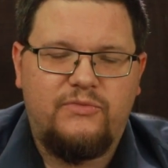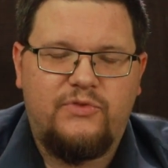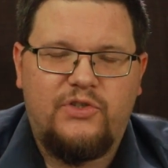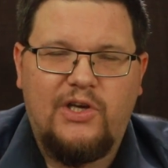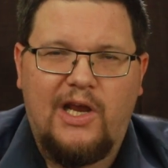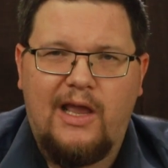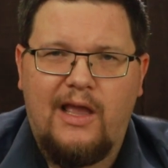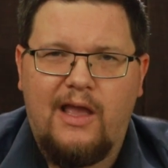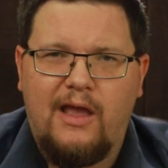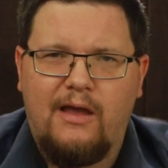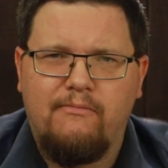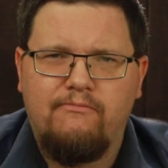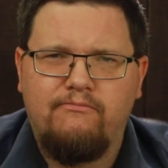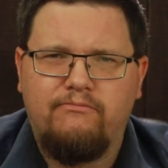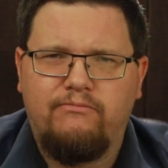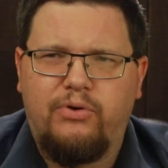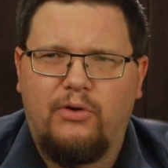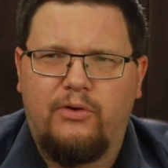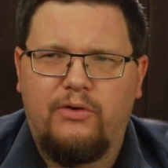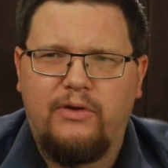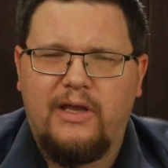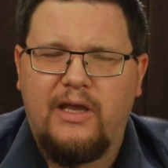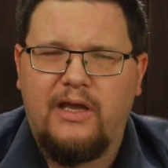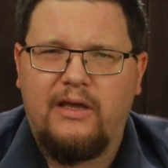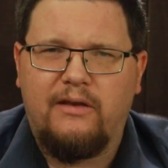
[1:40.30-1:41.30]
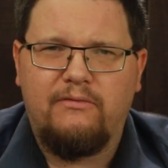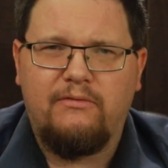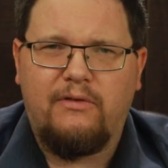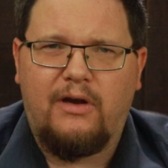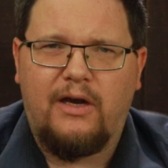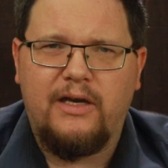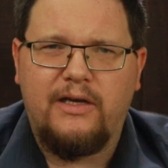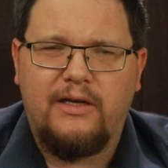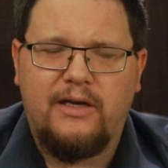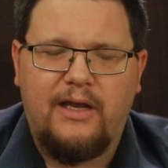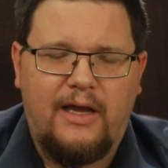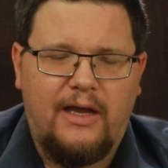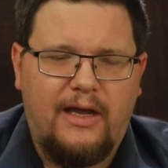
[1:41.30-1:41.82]
JM Bullion,
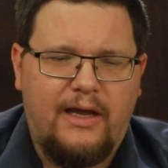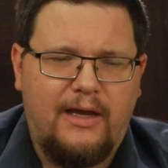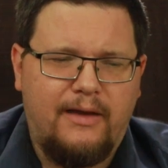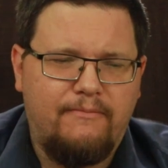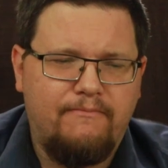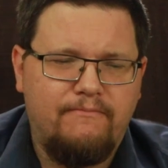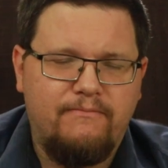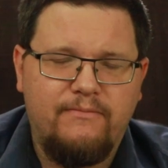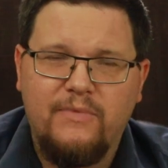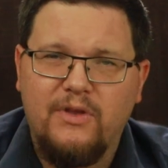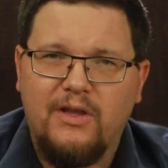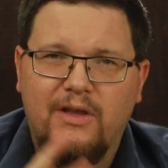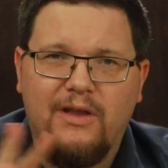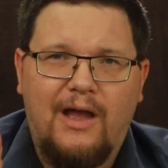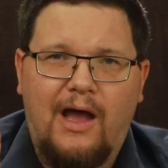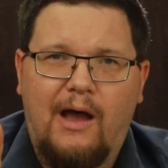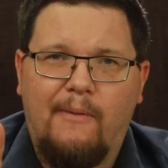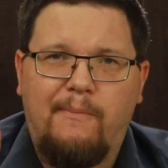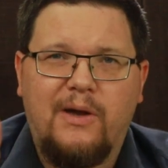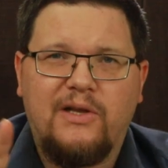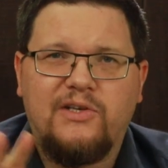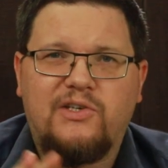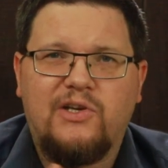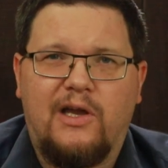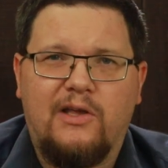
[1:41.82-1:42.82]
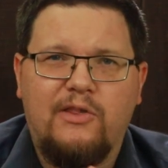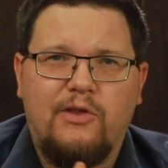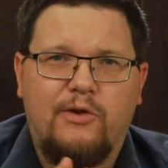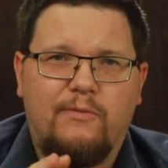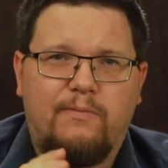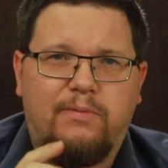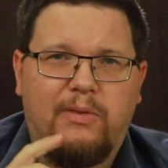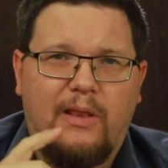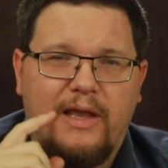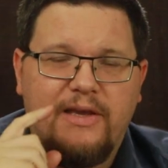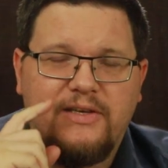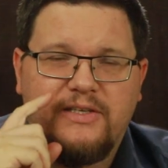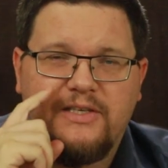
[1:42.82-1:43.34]
right? Um, a bunch of other
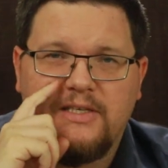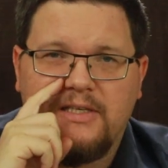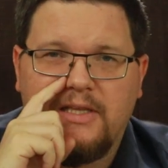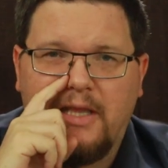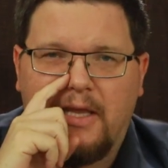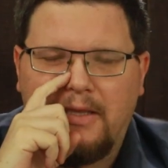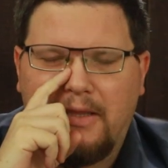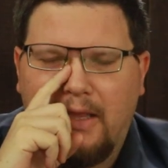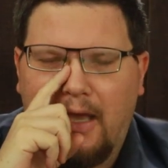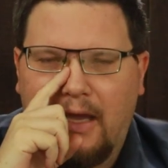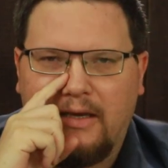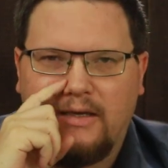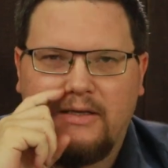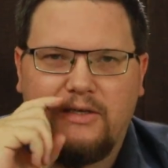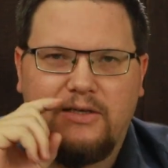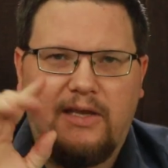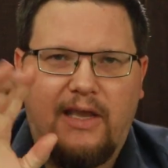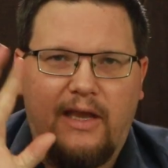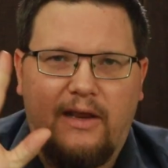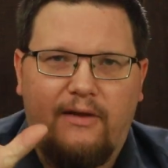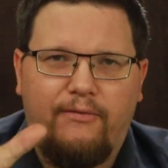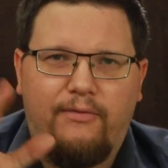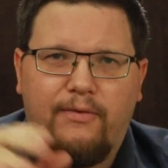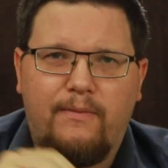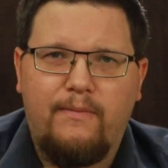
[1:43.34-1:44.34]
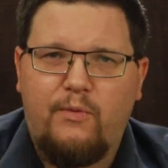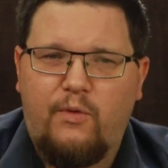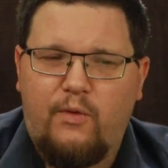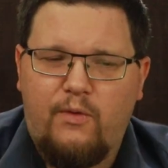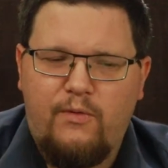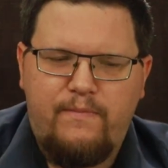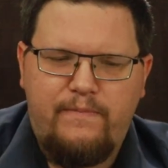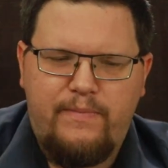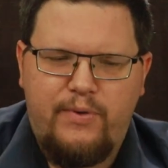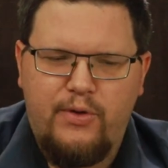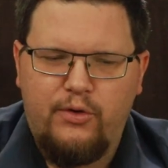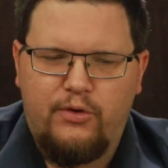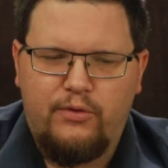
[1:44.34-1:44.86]
places like that. Get it from a
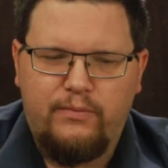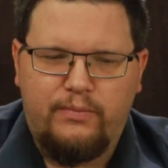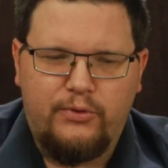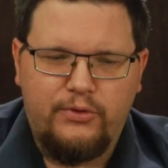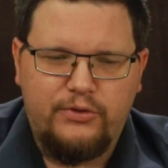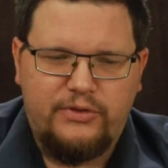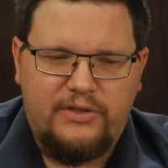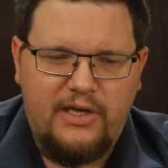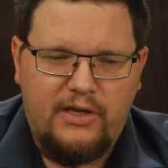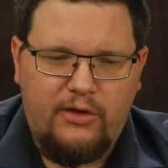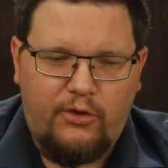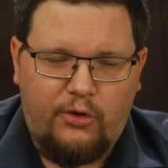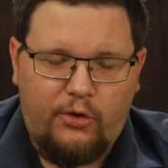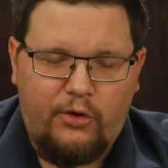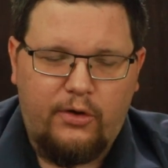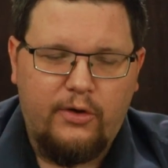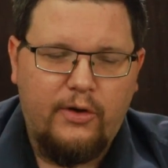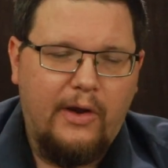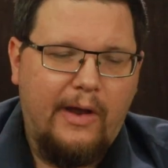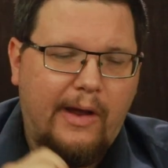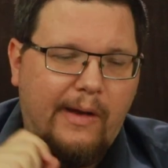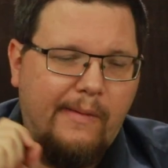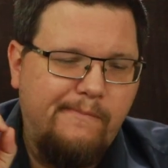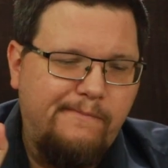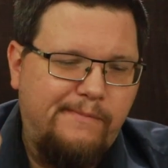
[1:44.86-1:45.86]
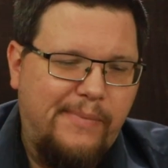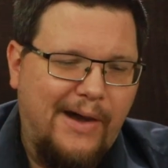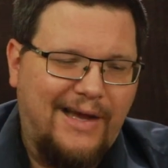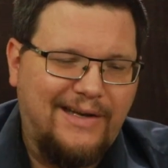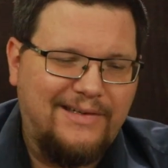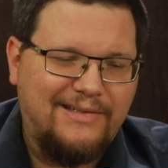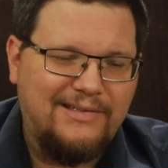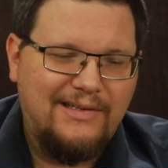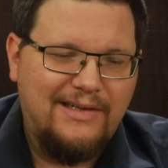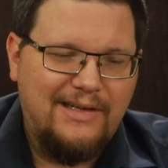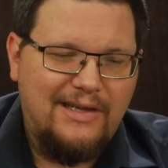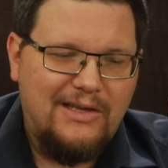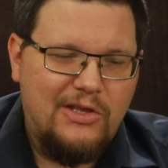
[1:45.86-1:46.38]
reputable dealer,
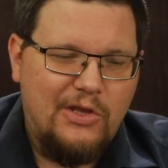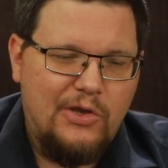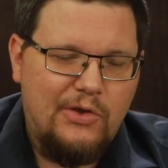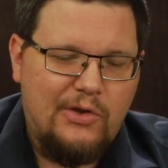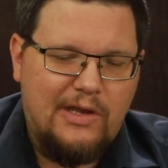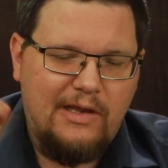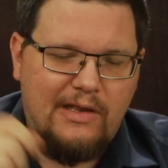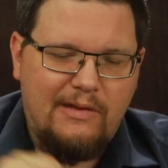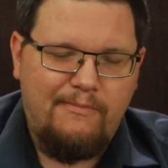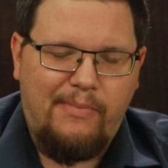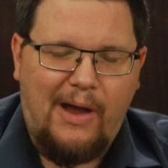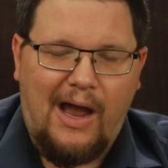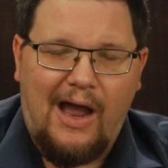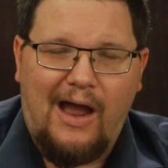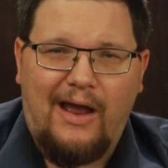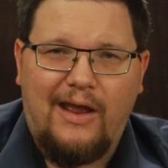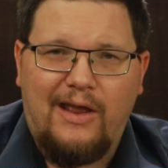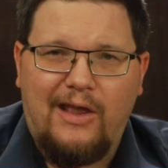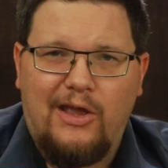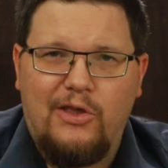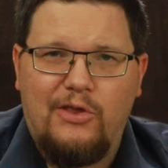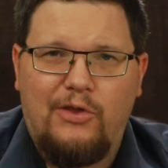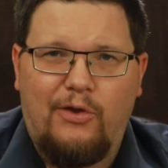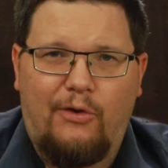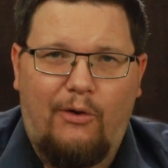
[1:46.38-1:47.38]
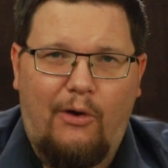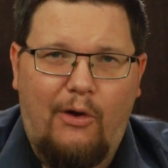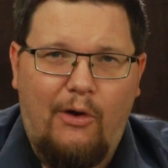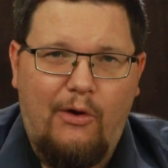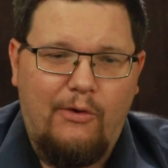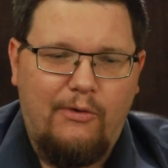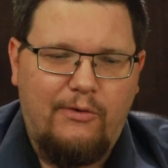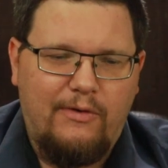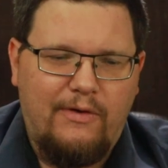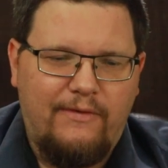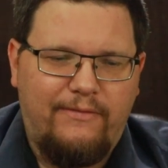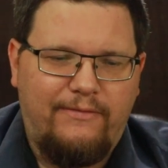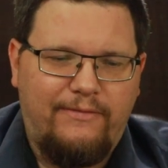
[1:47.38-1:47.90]
but you can buy your
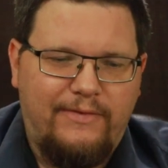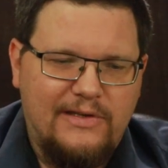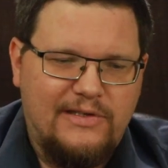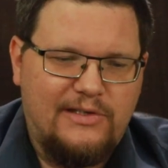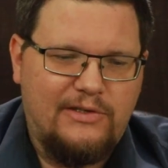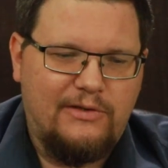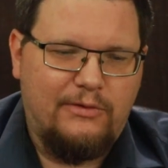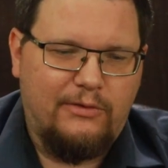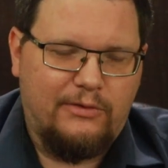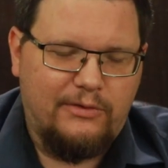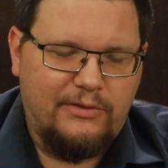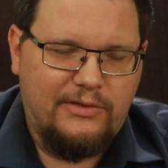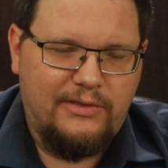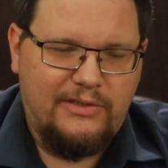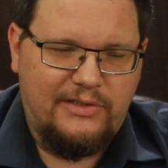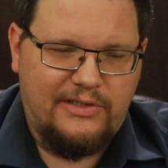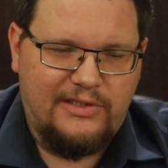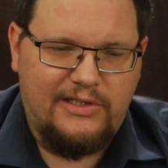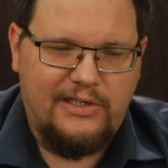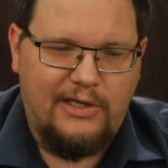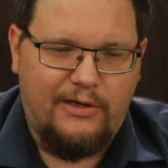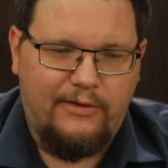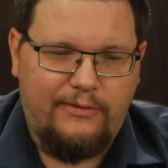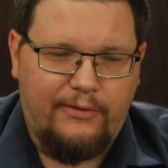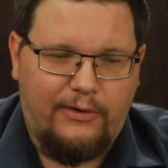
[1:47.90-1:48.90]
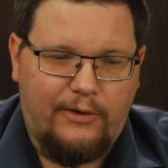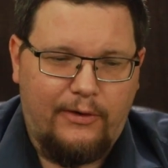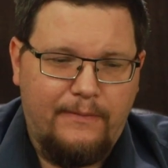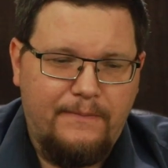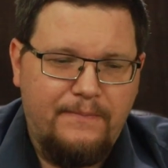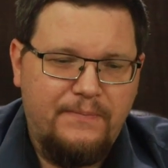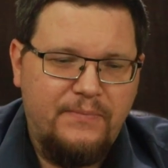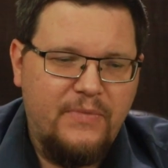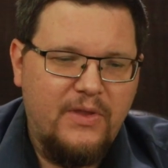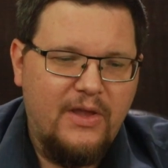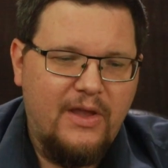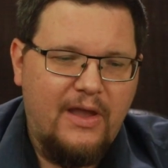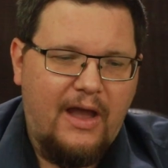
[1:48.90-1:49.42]
own physical silver.
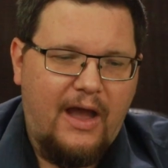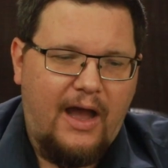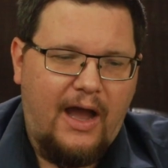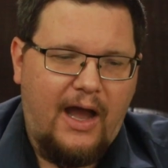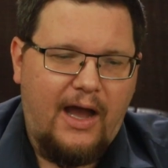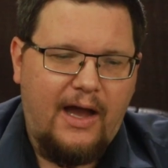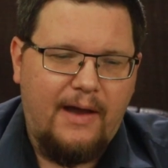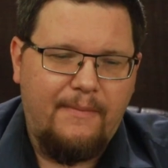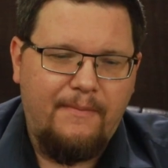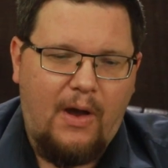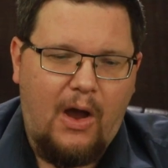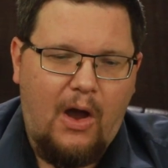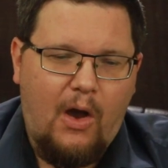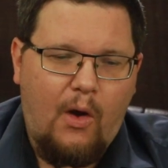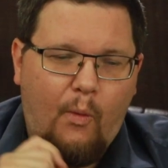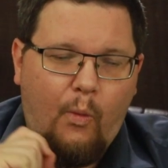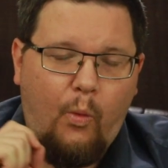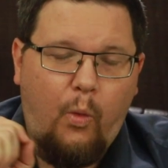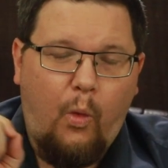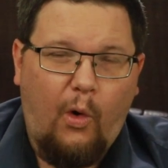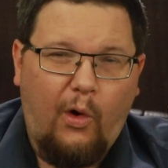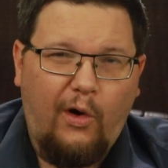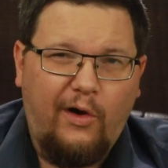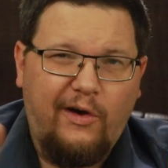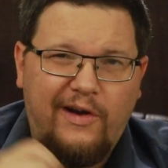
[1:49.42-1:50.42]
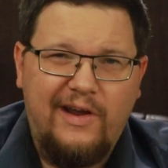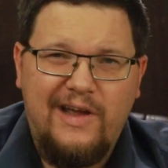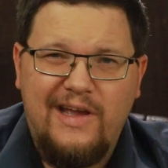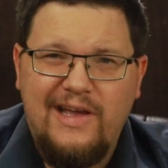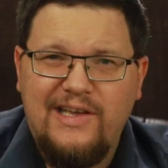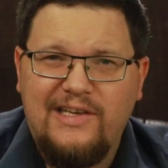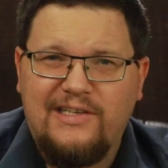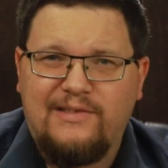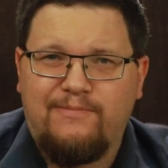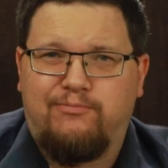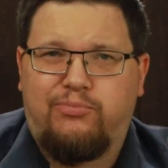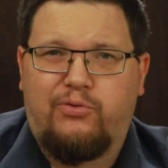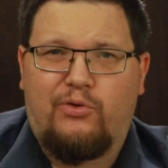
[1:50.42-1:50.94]
Um, war
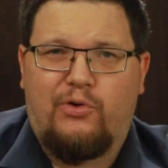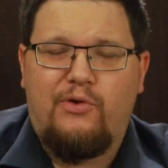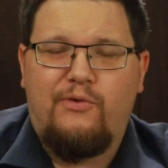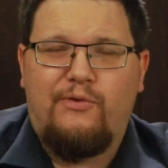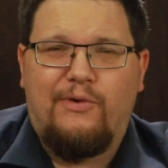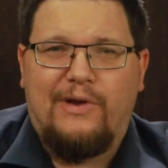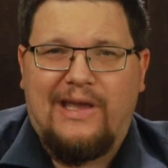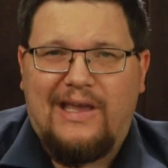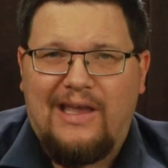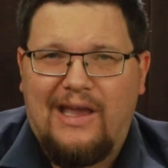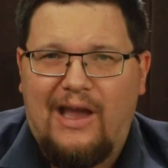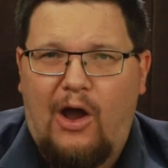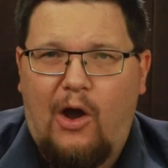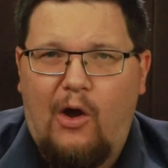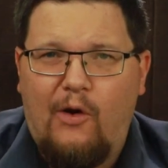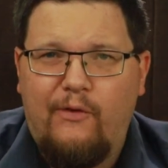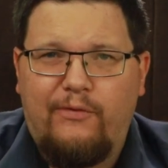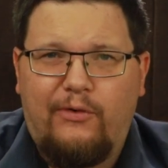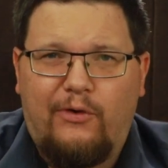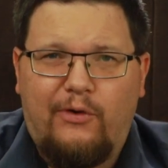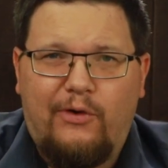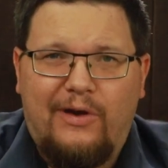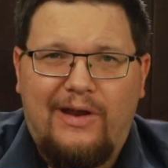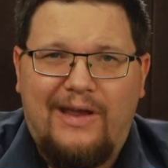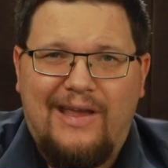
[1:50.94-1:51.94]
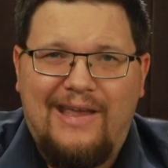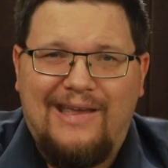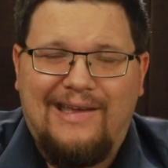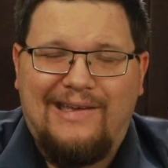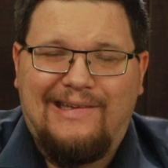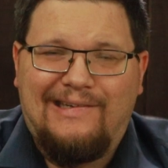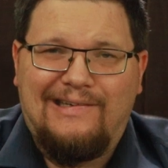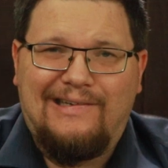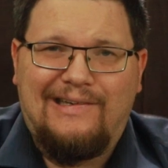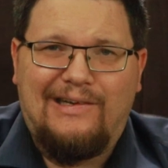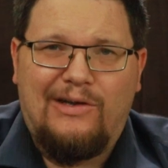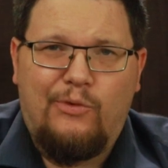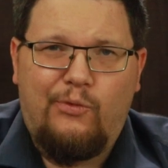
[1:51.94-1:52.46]
is brewing over
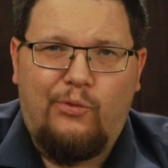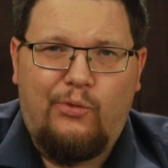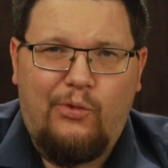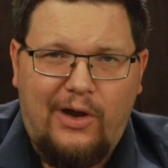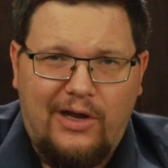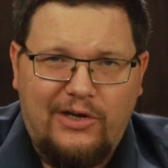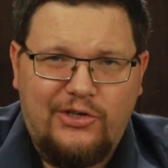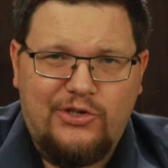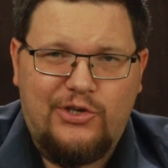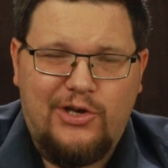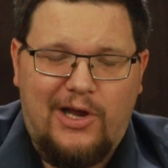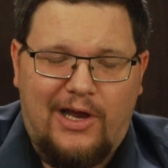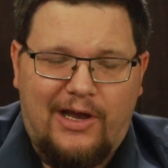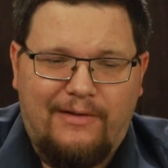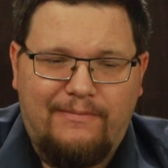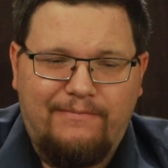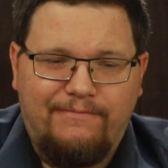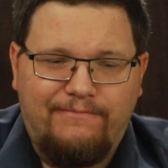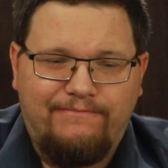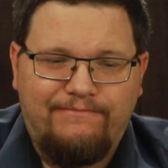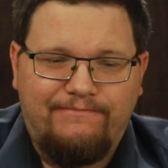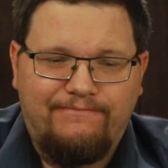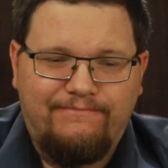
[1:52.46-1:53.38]
in Russia.